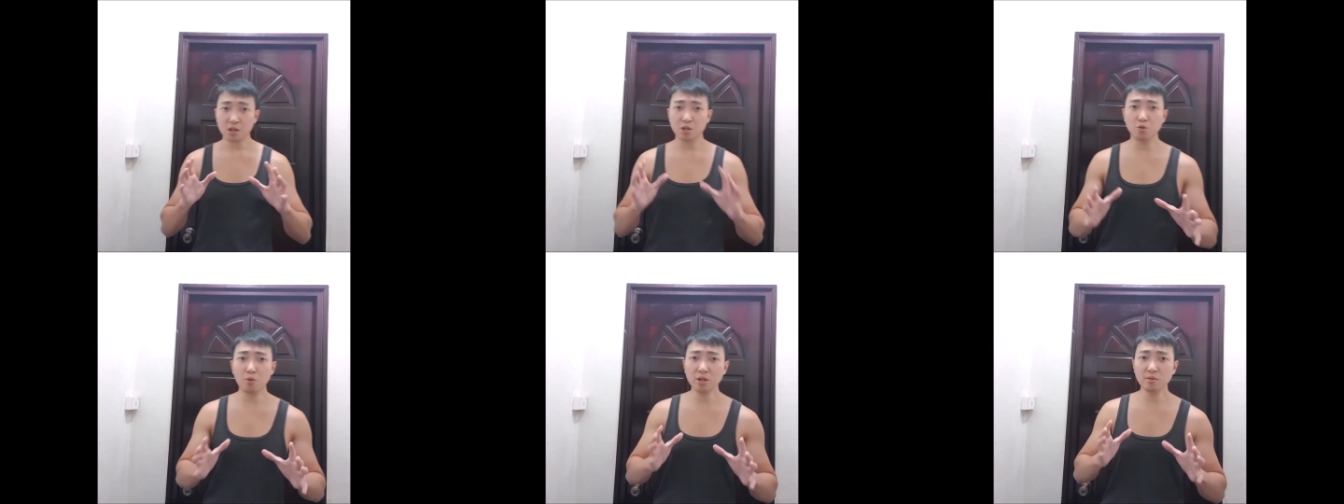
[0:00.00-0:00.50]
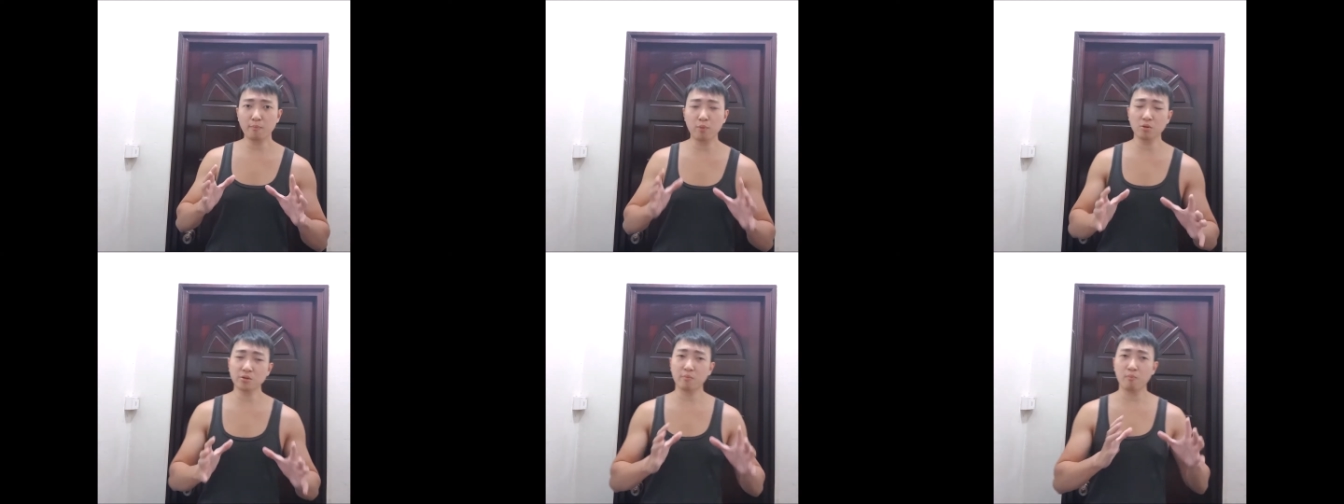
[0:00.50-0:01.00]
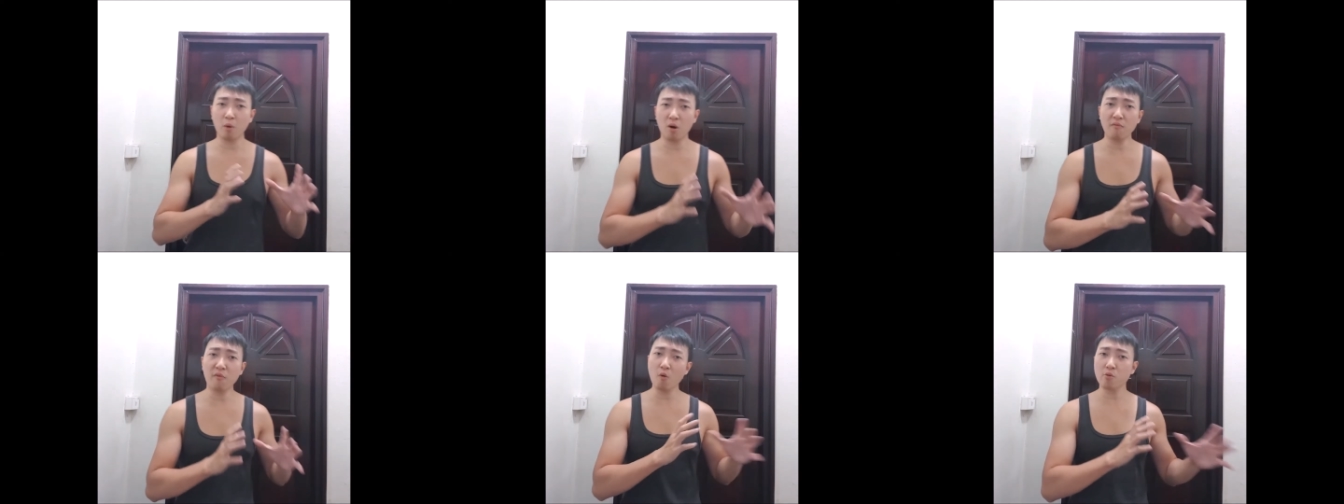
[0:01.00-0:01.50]
You want to put
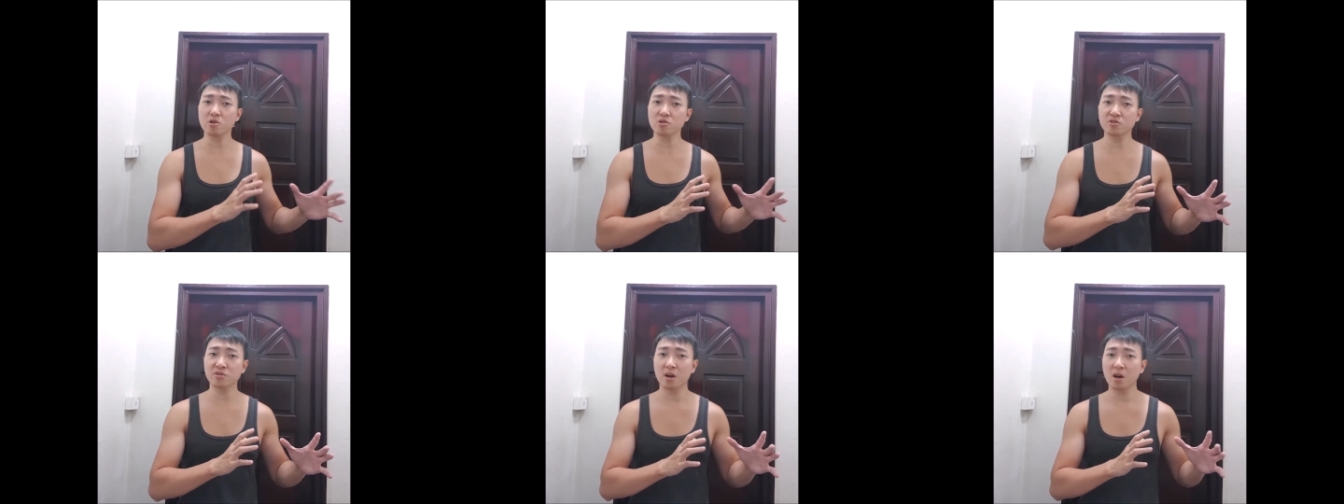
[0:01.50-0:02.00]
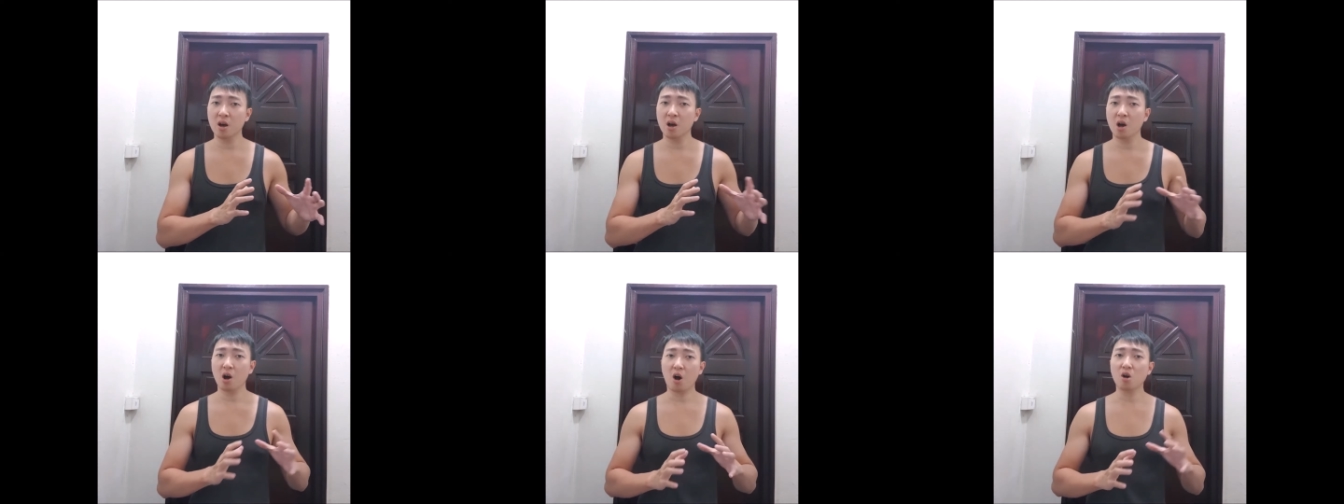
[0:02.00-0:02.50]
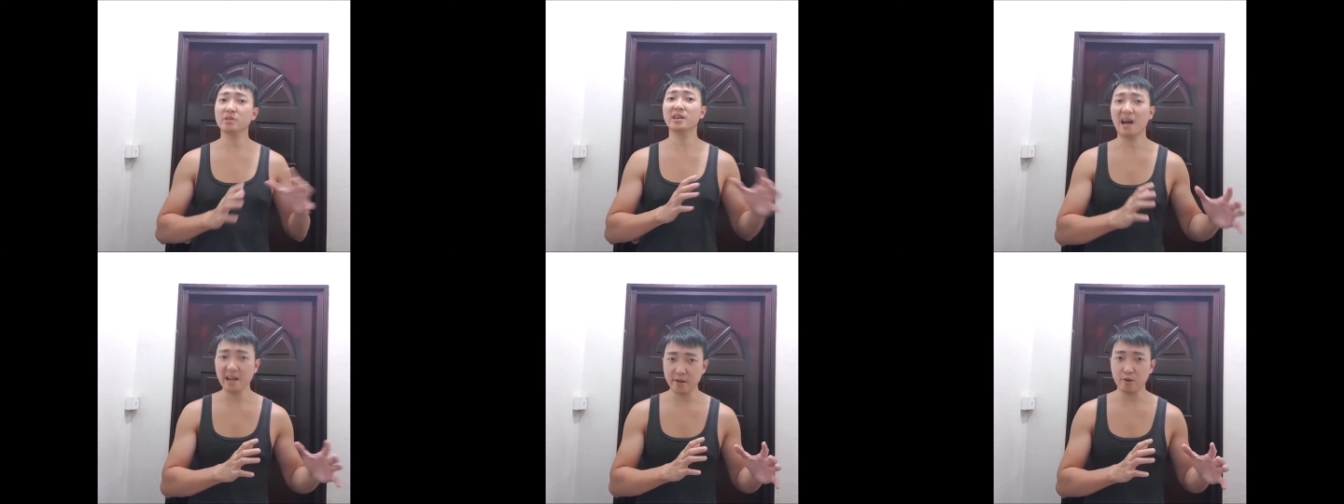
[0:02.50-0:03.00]
more focus on
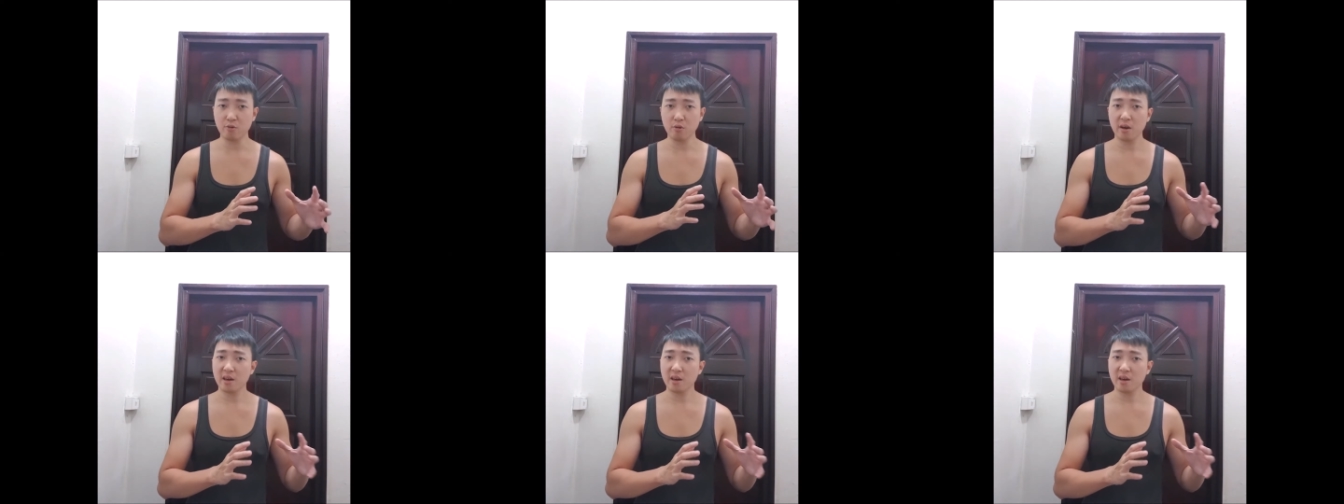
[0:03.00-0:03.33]
cardio